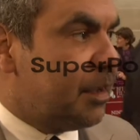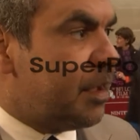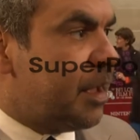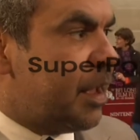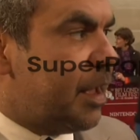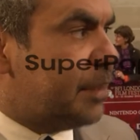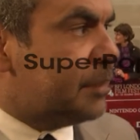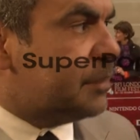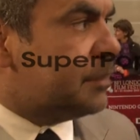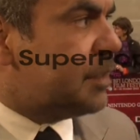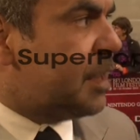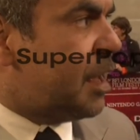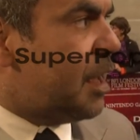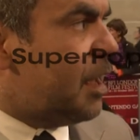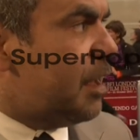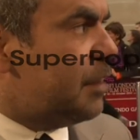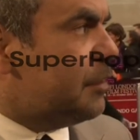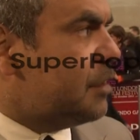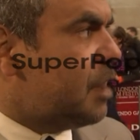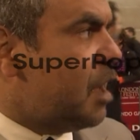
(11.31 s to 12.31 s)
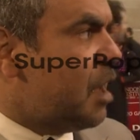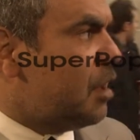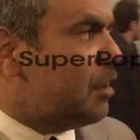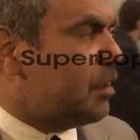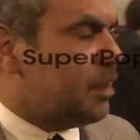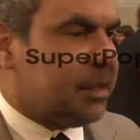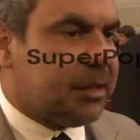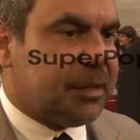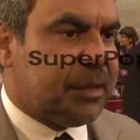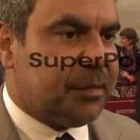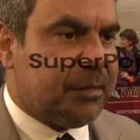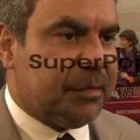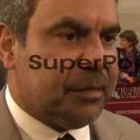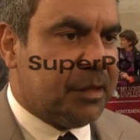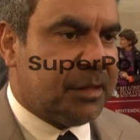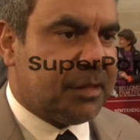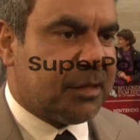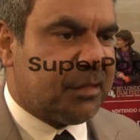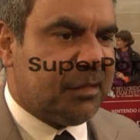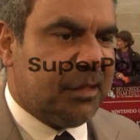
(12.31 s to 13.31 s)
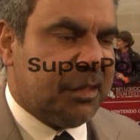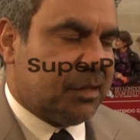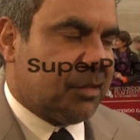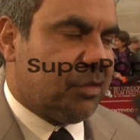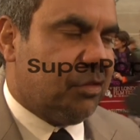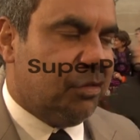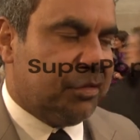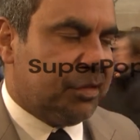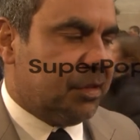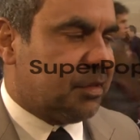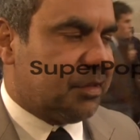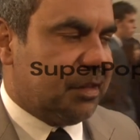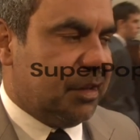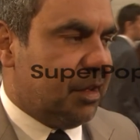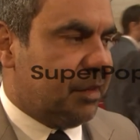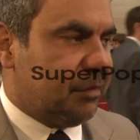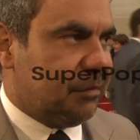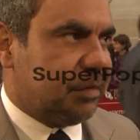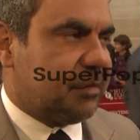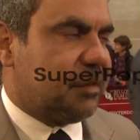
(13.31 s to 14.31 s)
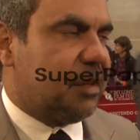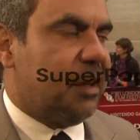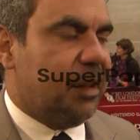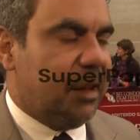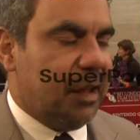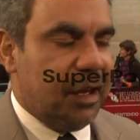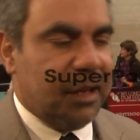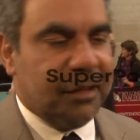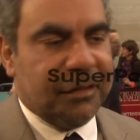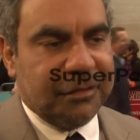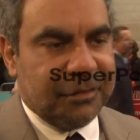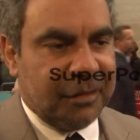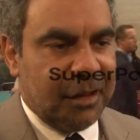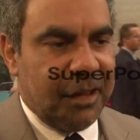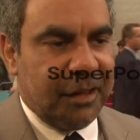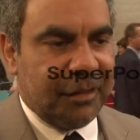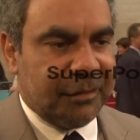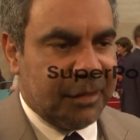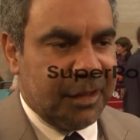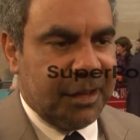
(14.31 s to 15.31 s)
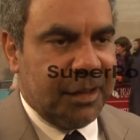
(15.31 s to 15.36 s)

and uh, no, it's it's it's gorgeous. Like hello, like